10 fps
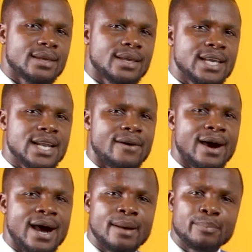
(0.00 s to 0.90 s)
in
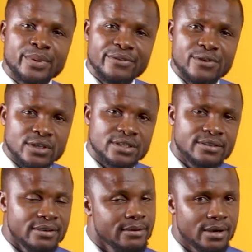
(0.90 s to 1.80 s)
our previous
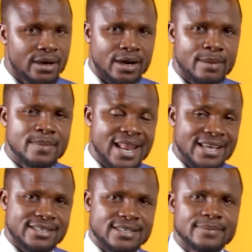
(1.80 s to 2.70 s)

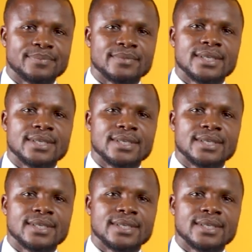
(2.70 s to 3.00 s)
lesson.